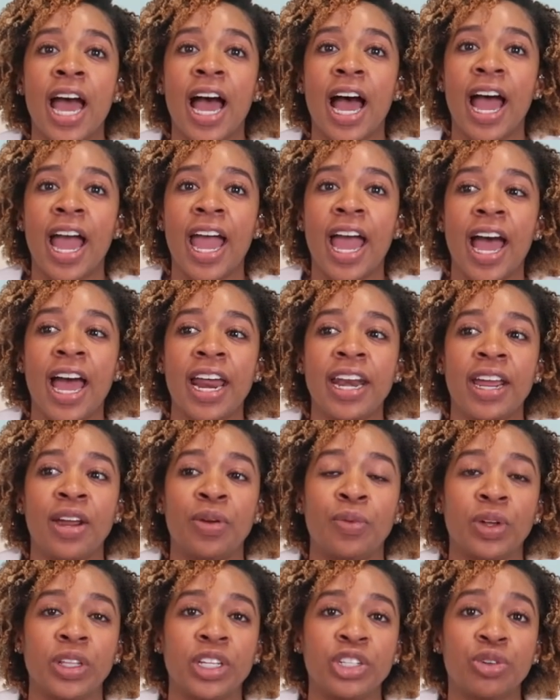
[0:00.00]
I had a
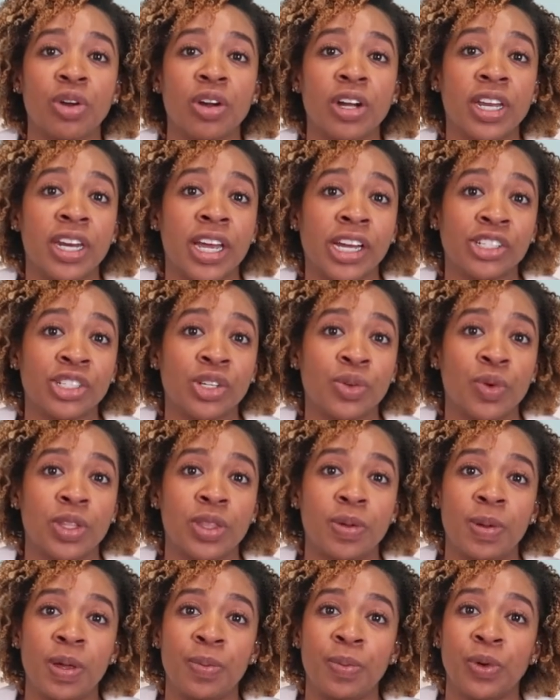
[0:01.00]
really strong connection with
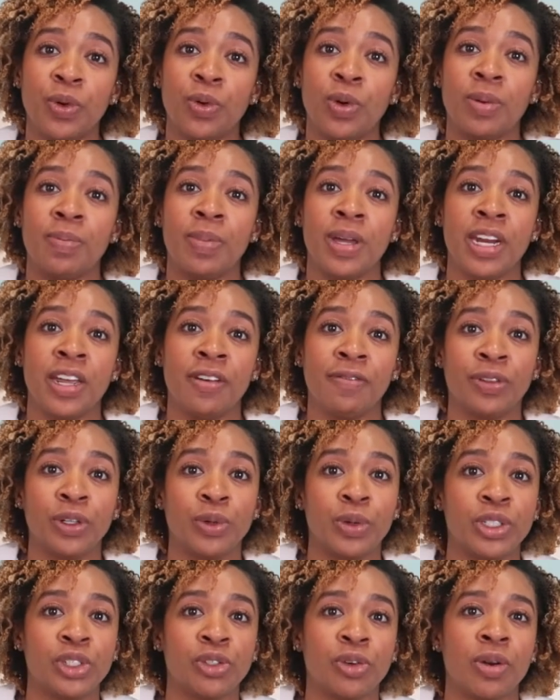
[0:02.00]
the people who had been
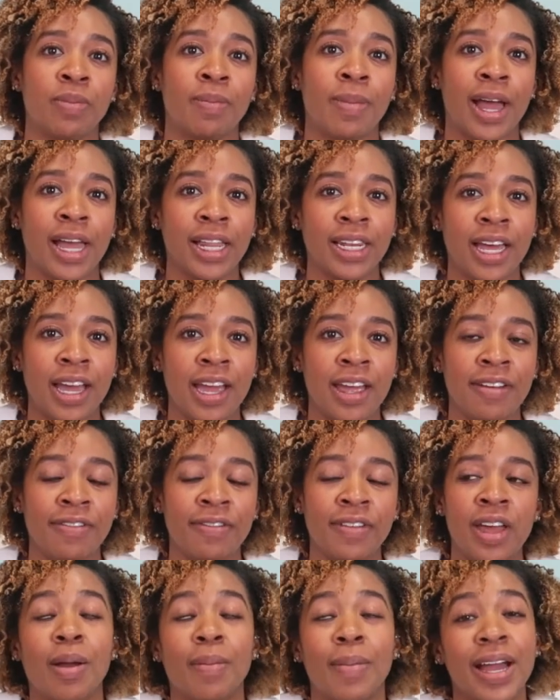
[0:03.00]
influential in my life.
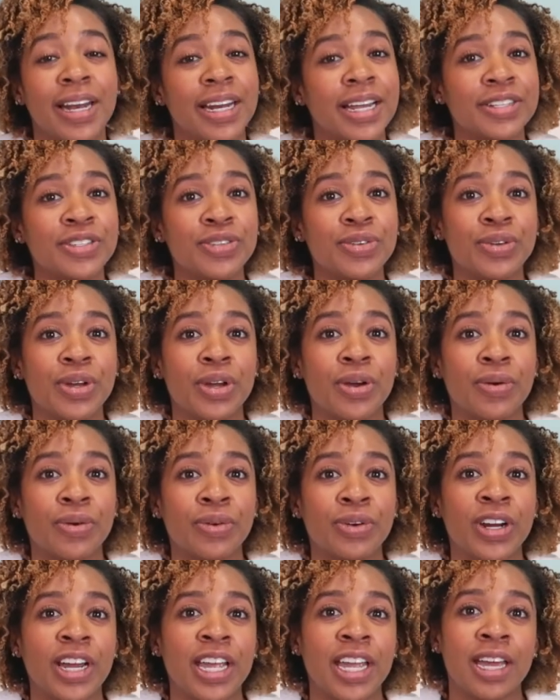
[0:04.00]
My dance studio
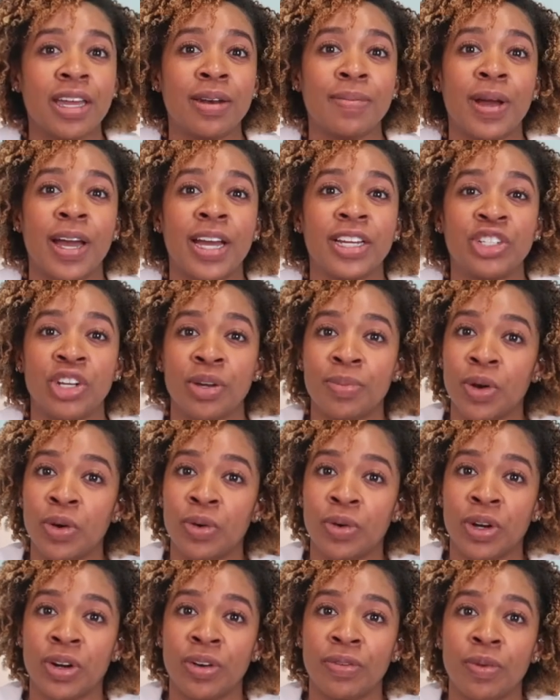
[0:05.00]
owner and my gym
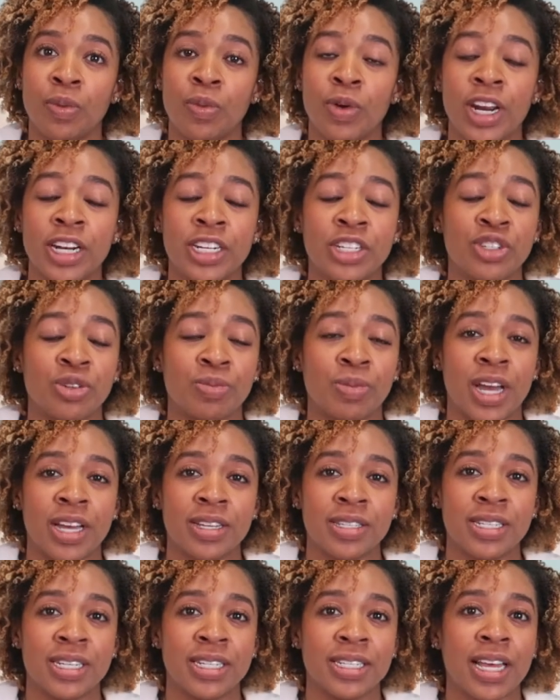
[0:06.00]
owner from when I did
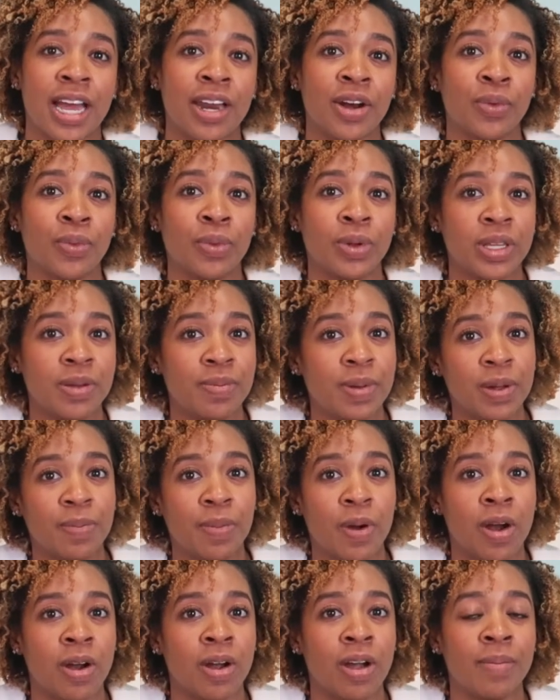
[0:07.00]
gymnastics had a really
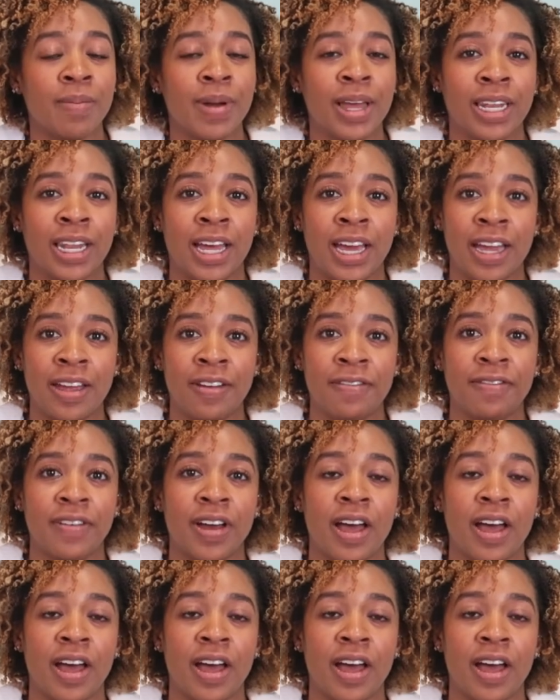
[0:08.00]
big part on my life.